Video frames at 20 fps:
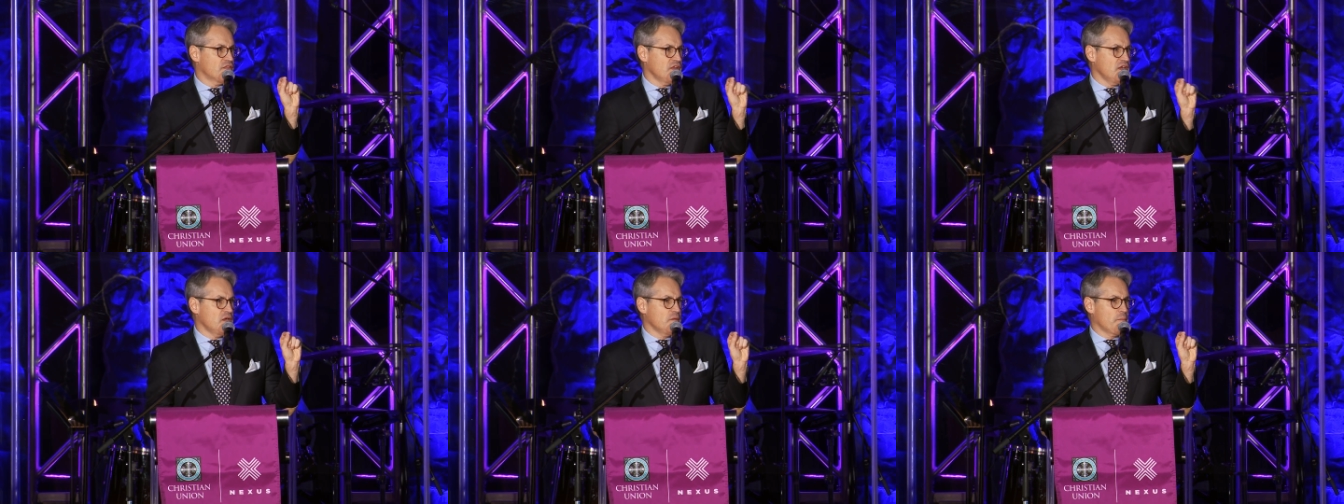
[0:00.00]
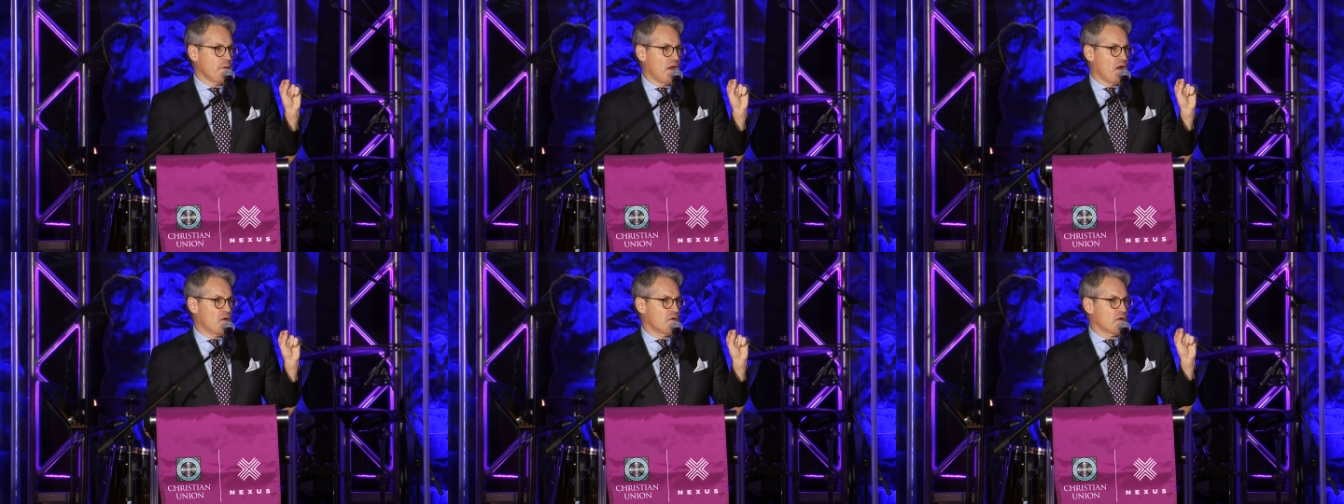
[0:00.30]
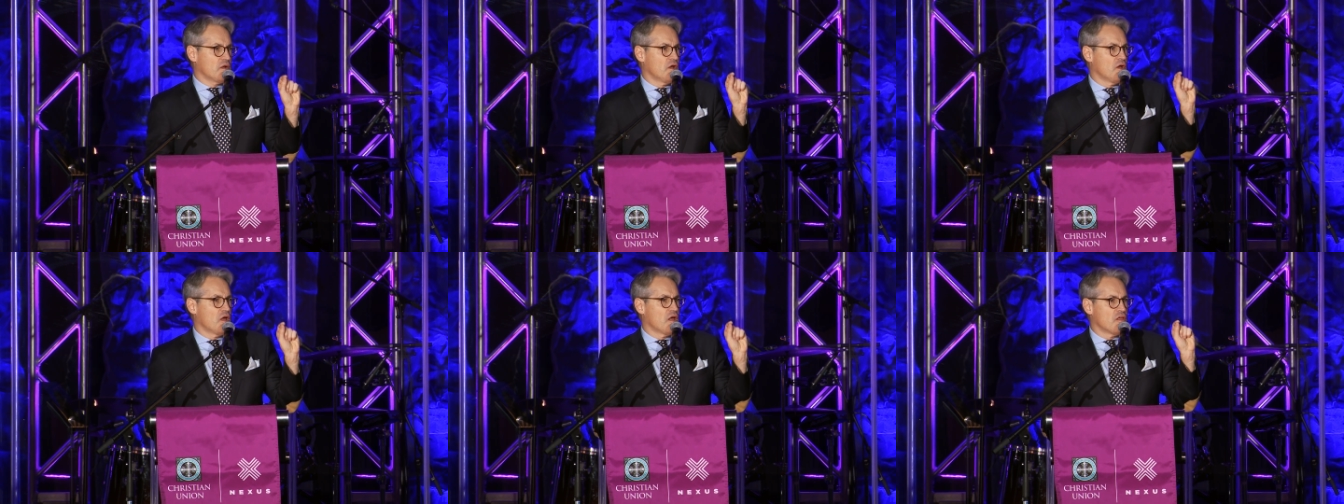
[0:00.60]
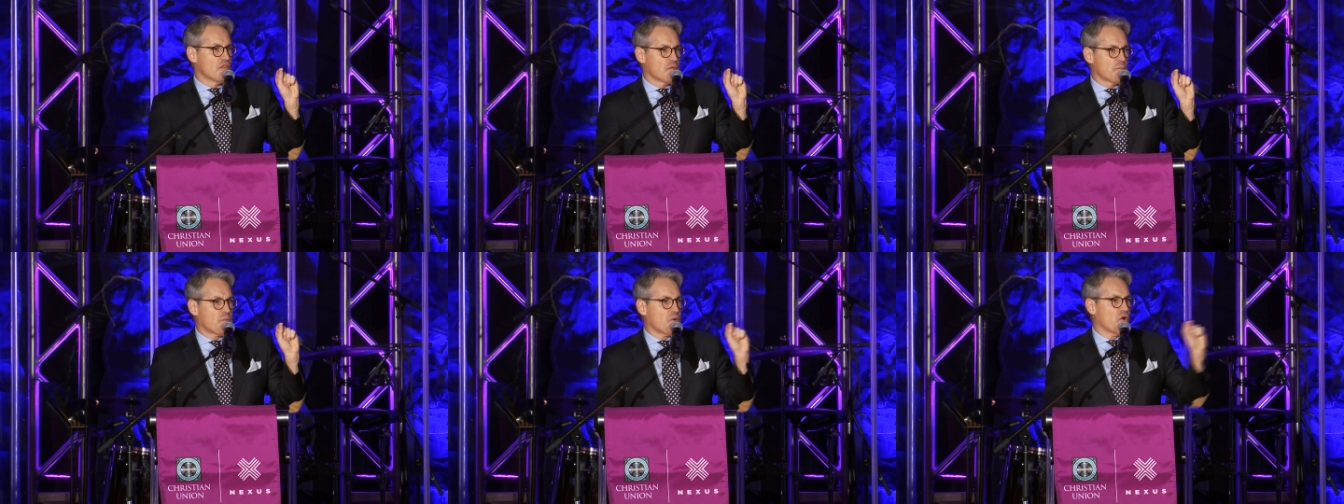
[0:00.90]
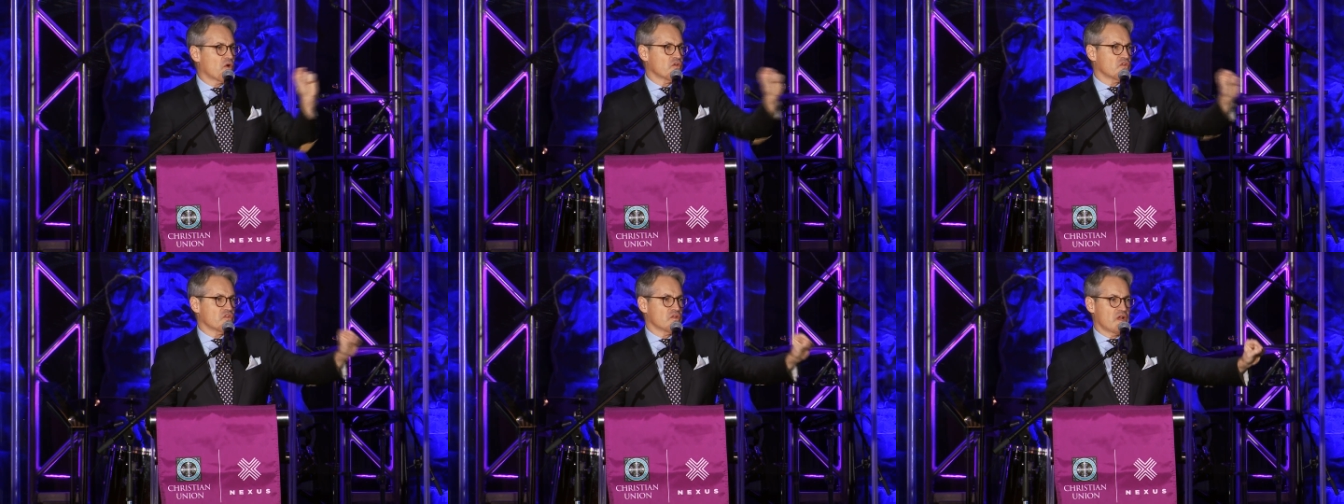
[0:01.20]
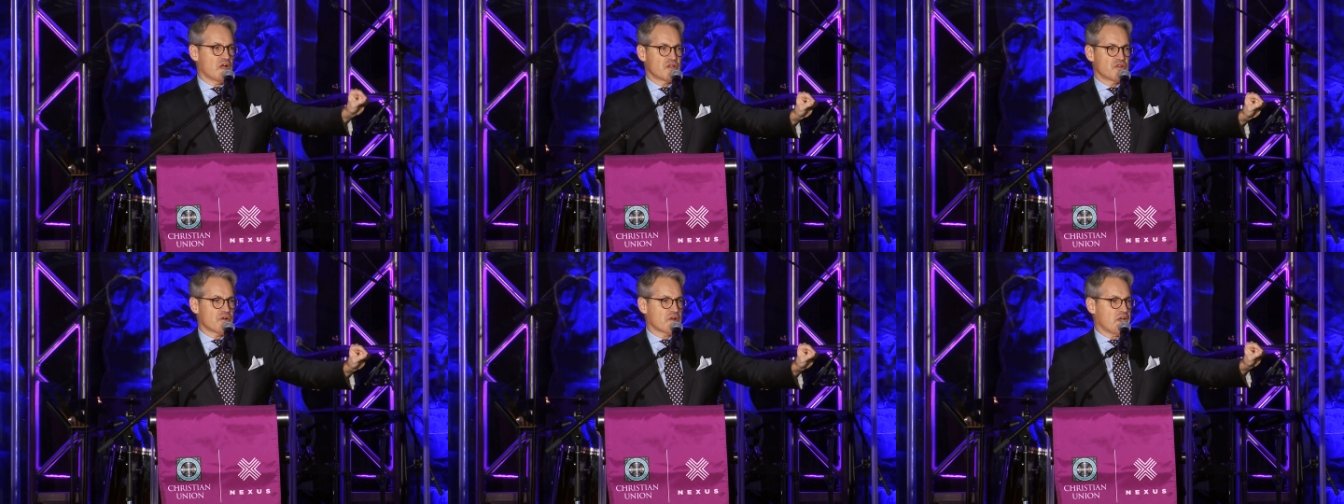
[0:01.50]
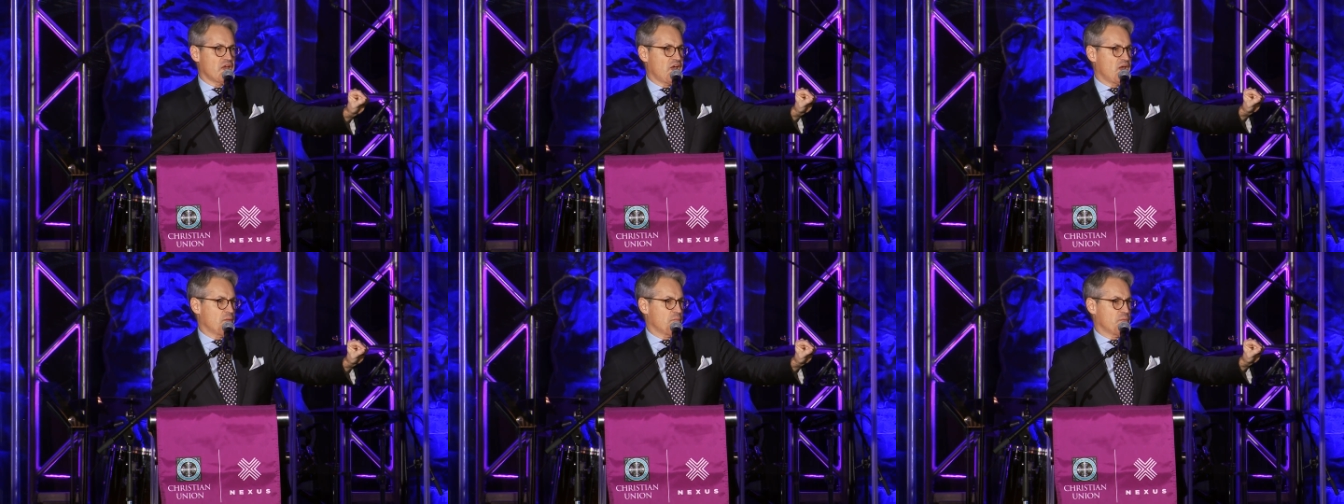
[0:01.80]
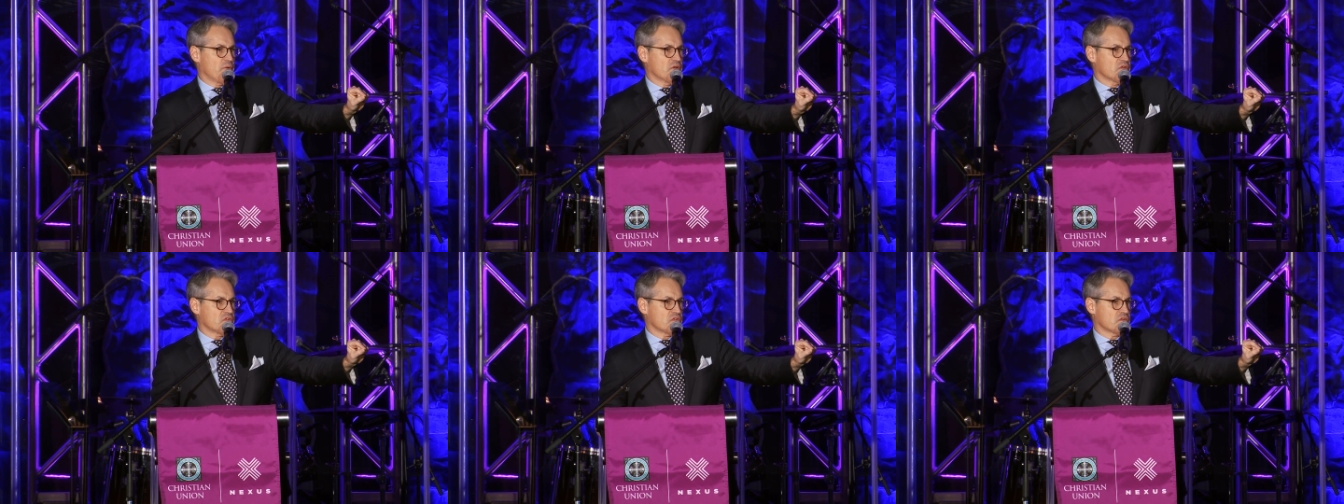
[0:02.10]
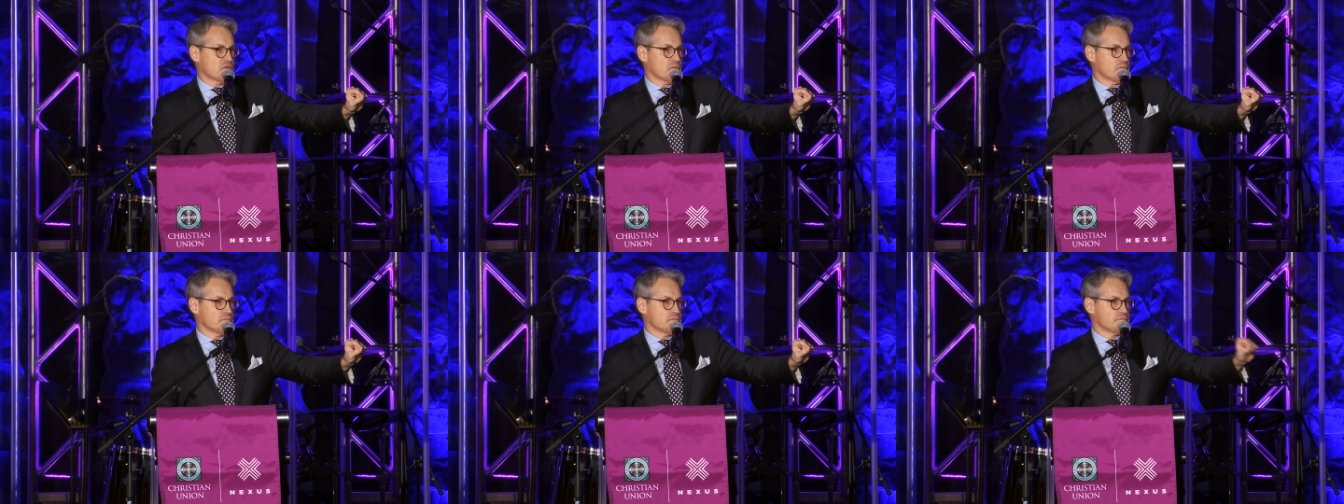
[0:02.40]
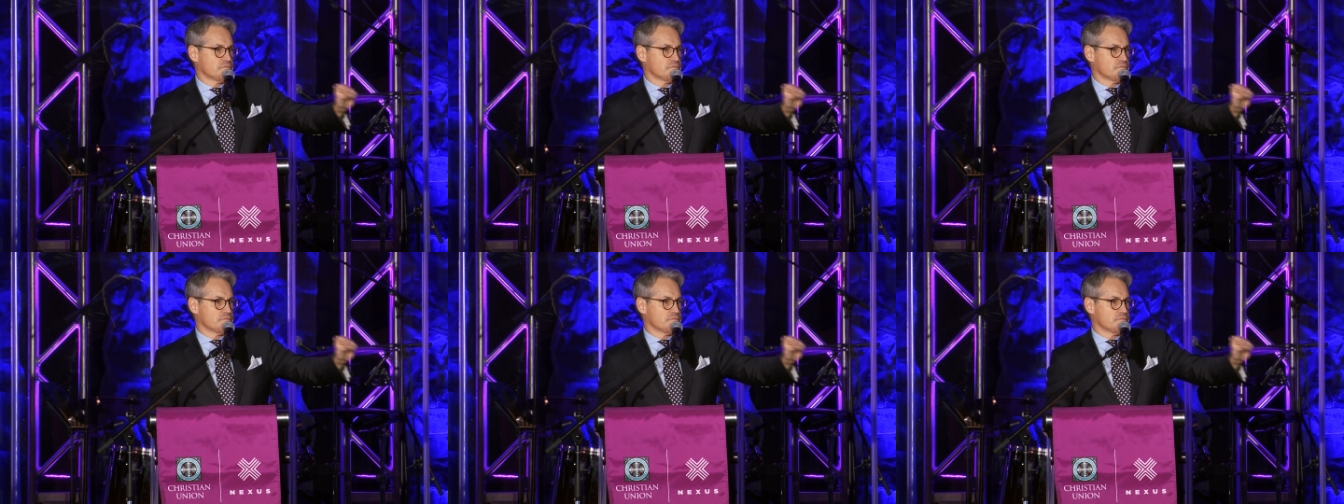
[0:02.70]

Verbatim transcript: Think about the person on your campus.